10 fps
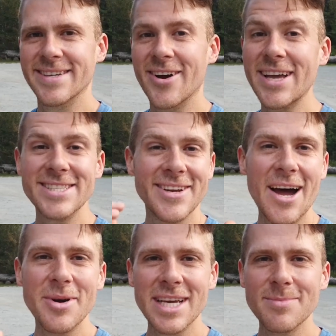Okay, so
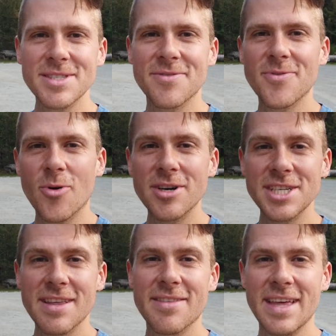now when it comes to
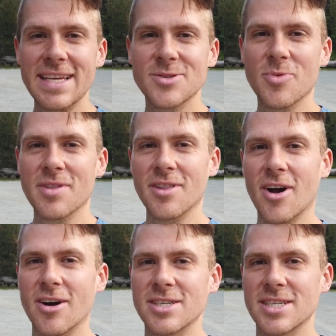foraging things with
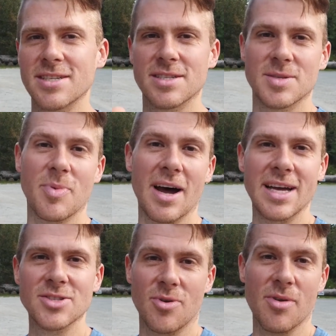large
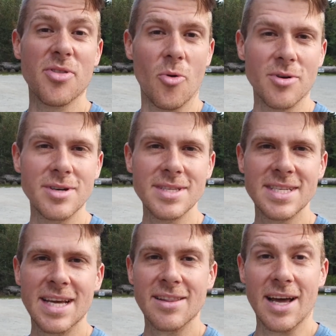spines or thorns,
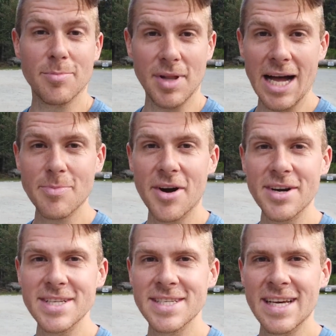like
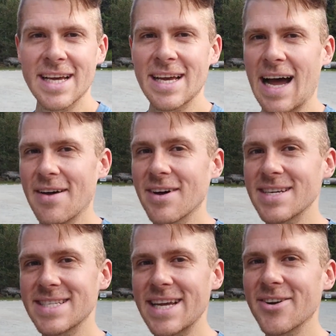blackberries, I've got
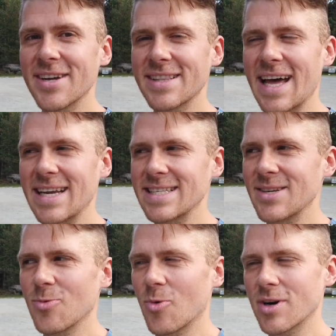a secret that
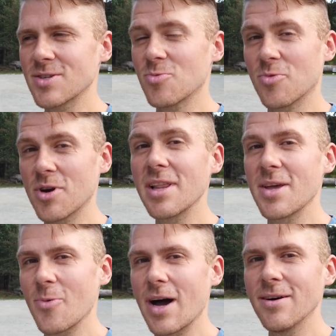works
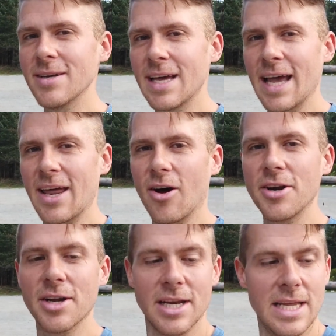really well. And all
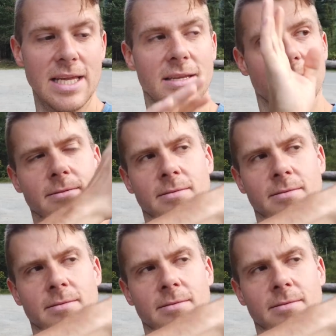you're gonna need